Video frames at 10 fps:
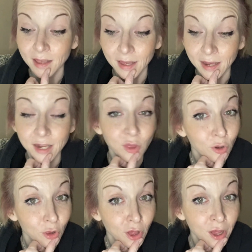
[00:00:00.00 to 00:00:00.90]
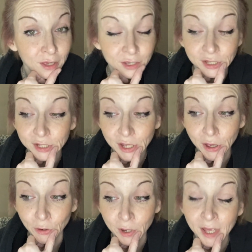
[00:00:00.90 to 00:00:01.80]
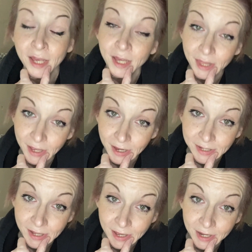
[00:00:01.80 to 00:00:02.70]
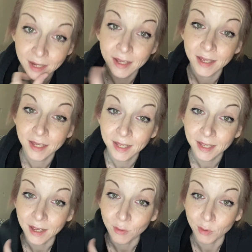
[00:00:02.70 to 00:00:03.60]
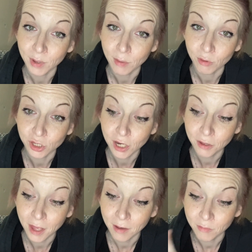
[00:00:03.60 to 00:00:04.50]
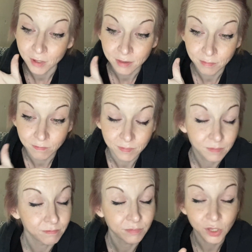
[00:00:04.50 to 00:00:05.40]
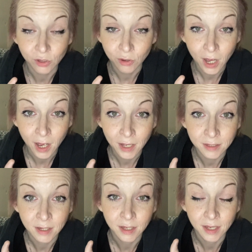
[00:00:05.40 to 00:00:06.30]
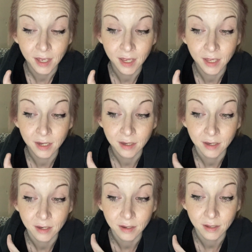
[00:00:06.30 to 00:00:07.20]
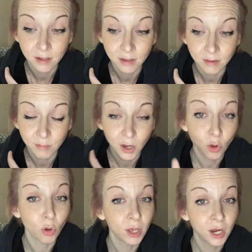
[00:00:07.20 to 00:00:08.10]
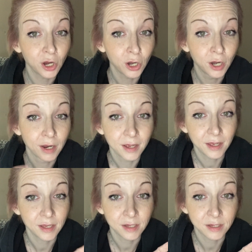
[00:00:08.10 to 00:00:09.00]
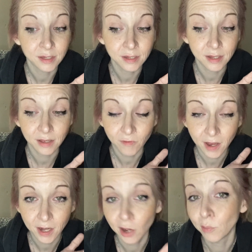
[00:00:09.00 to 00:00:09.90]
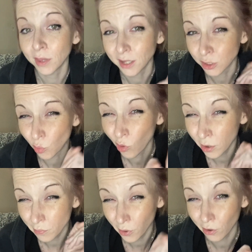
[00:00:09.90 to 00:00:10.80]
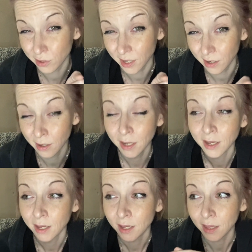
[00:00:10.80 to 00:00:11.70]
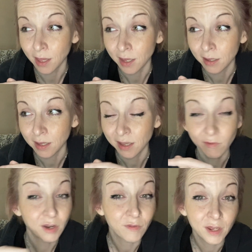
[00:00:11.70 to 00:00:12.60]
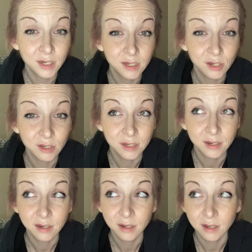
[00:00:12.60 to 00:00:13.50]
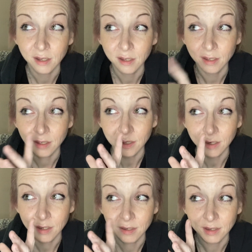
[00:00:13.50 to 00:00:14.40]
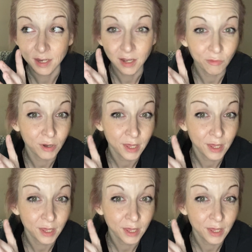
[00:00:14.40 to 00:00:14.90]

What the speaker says: I did learn a lot. So, like I said, I want to be able to share that with you guys. And my goal here is, if I can help at least one person, like, even if it's just to get rid of